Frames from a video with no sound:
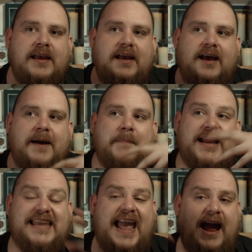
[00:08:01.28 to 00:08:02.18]
my
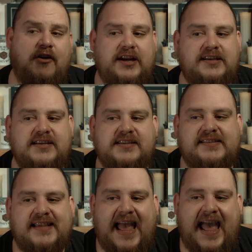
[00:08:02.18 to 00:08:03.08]

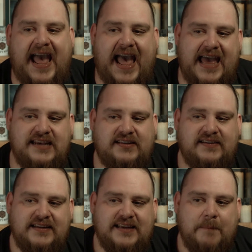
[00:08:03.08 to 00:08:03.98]
characters had
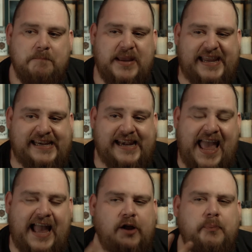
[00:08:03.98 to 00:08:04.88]
been
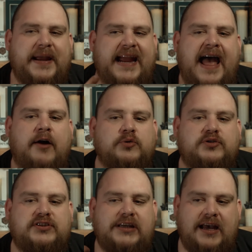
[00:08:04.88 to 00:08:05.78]
helping
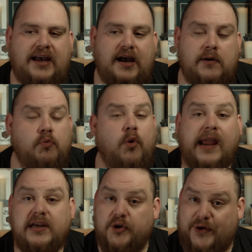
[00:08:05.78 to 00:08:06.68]
out a
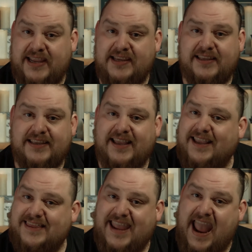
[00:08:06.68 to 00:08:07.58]
winery
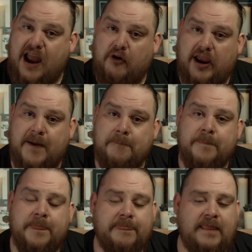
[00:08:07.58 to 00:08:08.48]
in the area
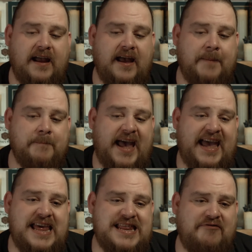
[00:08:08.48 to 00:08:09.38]

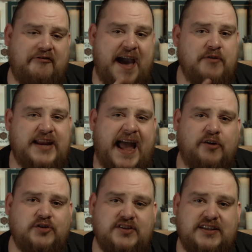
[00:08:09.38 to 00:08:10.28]
and found
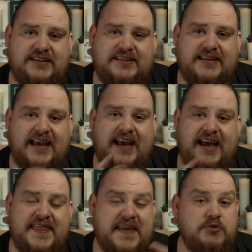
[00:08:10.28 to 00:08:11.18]
out that
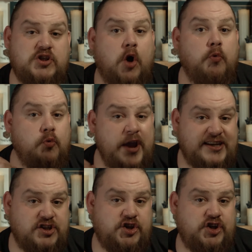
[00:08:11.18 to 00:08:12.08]
there was a
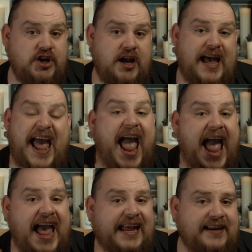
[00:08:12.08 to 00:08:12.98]
witch, a
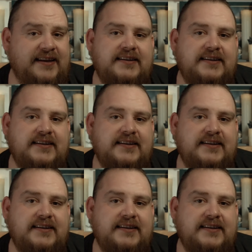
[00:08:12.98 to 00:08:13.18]
hag,